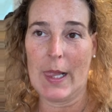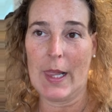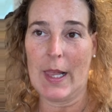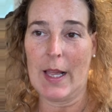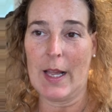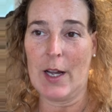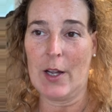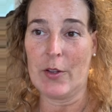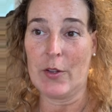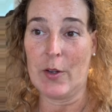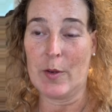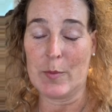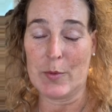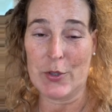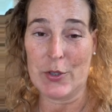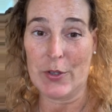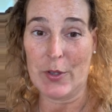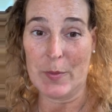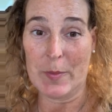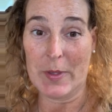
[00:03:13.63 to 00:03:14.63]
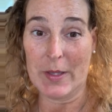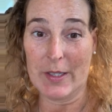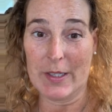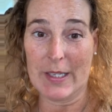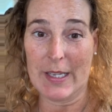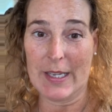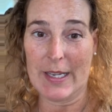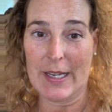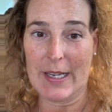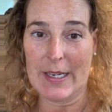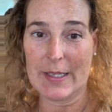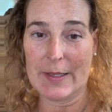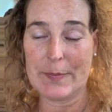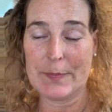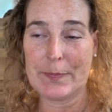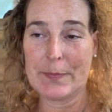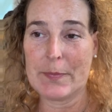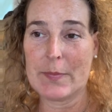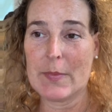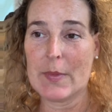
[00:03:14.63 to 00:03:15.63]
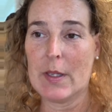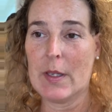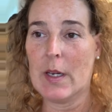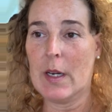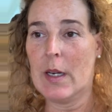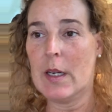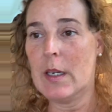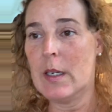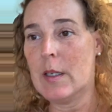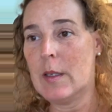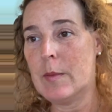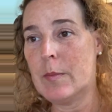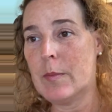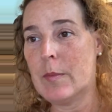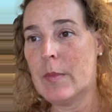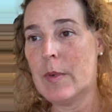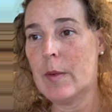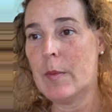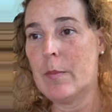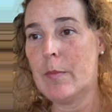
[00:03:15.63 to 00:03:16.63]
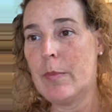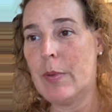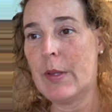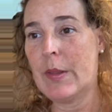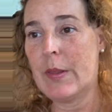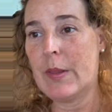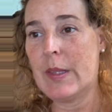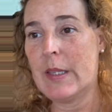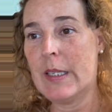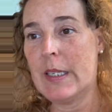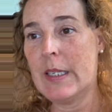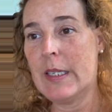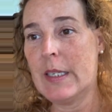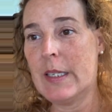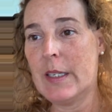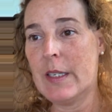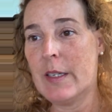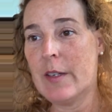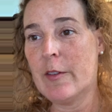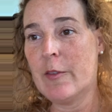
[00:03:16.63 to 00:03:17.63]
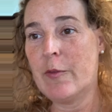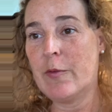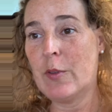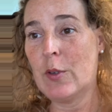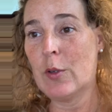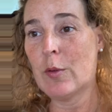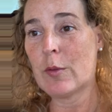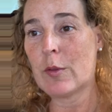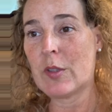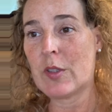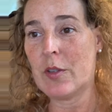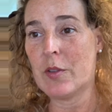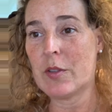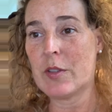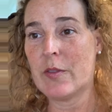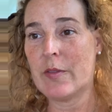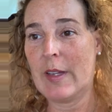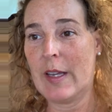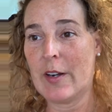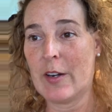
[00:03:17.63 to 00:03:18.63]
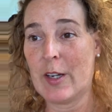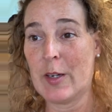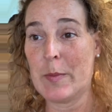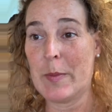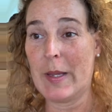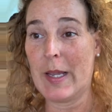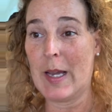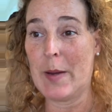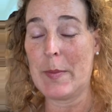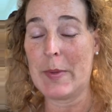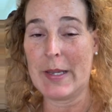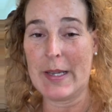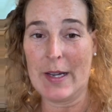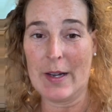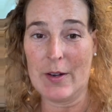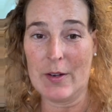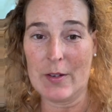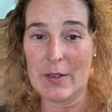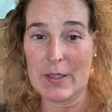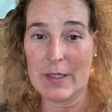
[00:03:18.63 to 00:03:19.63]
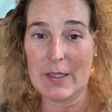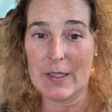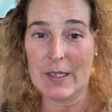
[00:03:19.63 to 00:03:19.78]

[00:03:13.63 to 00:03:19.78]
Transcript: although I'm sure they'll be looking at it. But the full results of that are going to be coming out.